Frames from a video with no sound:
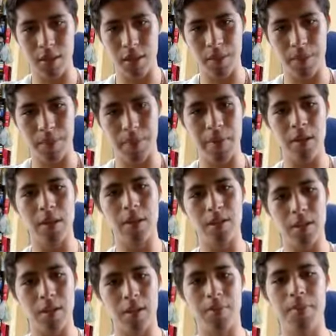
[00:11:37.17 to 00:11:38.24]
a
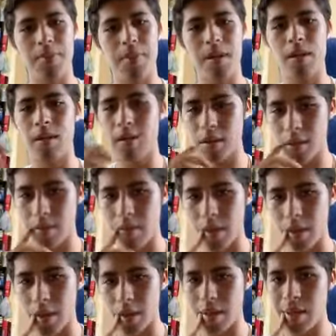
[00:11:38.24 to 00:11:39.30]
big
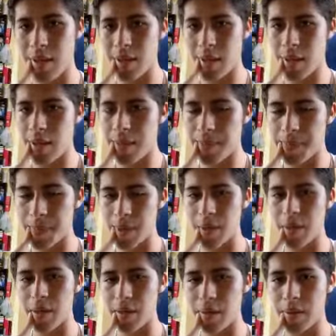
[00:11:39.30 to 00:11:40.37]
event
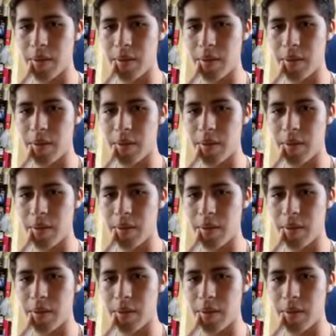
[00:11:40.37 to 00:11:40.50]
that